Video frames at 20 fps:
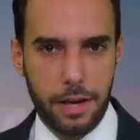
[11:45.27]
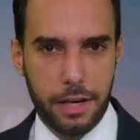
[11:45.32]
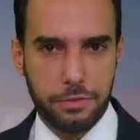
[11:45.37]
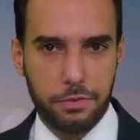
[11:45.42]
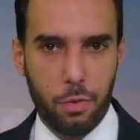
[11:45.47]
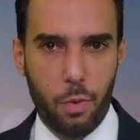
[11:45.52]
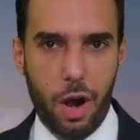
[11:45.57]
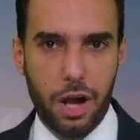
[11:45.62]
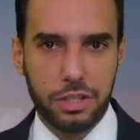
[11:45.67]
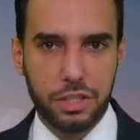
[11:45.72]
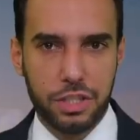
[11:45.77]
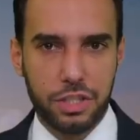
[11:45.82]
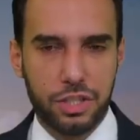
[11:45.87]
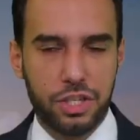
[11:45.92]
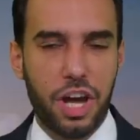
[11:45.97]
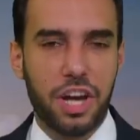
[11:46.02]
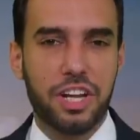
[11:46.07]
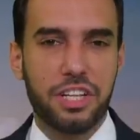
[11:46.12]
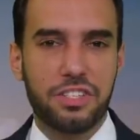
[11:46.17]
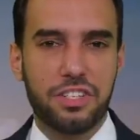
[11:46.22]
Thanks for watching
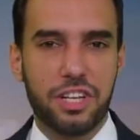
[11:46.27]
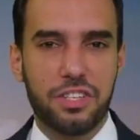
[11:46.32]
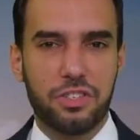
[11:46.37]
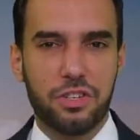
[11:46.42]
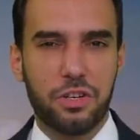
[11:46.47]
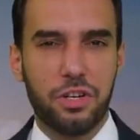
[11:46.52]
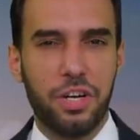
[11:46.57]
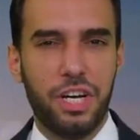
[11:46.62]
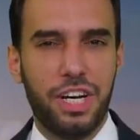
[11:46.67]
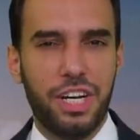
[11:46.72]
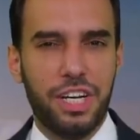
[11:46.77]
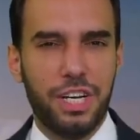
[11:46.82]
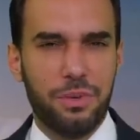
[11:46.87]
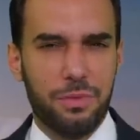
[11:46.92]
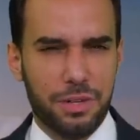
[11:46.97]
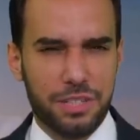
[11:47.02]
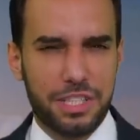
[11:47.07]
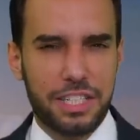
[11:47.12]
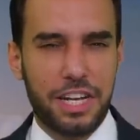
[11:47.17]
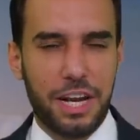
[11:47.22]
China Uncensored.
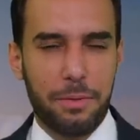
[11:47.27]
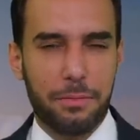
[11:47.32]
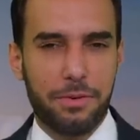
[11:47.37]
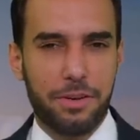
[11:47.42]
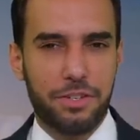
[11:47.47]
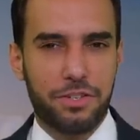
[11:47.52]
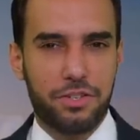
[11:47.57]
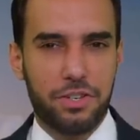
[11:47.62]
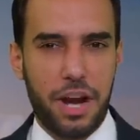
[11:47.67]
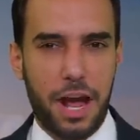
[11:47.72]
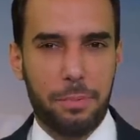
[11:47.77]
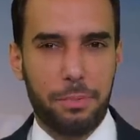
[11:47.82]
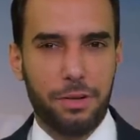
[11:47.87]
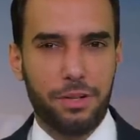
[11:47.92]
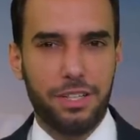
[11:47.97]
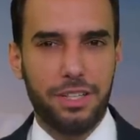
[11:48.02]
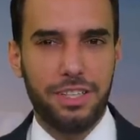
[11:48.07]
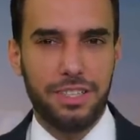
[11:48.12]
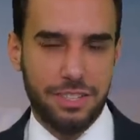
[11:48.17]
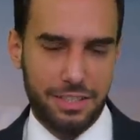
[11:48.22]
Once again, I'm Chris
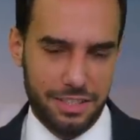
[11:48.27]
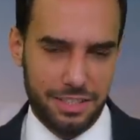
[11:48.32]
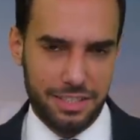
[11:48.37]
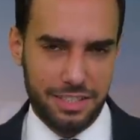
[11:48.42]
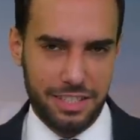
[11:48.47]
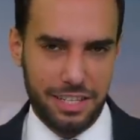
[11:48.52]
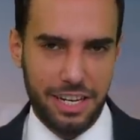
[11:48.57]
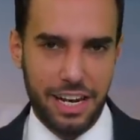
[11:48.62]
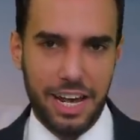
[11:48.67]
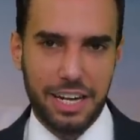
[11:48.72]
Chappell. See you